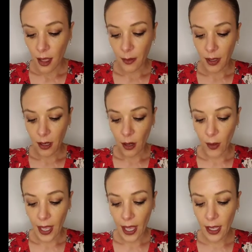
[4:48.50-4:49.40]
I'm gonna go
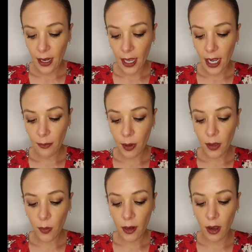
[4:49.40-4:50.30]
ahead and I
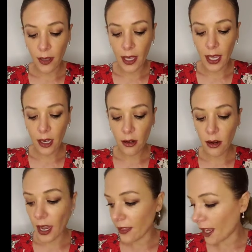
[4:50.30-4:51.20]
put one on the
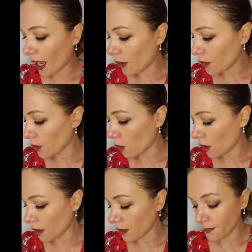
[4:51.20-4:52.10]
inner and the outer
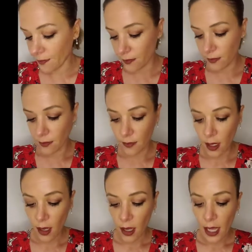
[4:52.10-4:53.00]
corner.
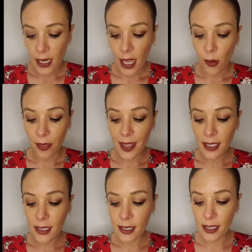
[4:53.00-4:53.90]
Now,
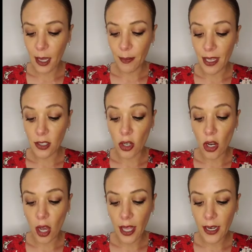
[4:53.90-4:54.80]
this step is
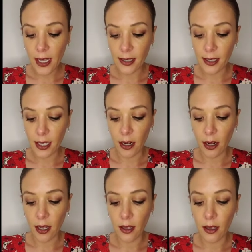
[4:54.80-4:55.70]
not
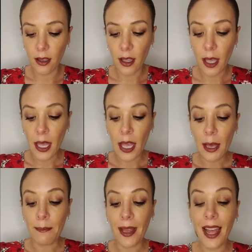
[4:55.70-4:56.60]
necessary,
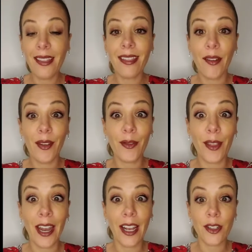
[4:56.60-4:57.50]
but I love it for
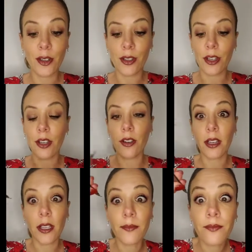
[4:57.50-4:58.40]
that extra
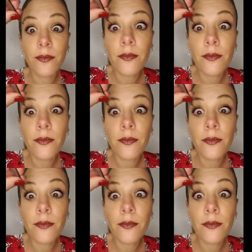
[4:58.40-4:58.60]
security.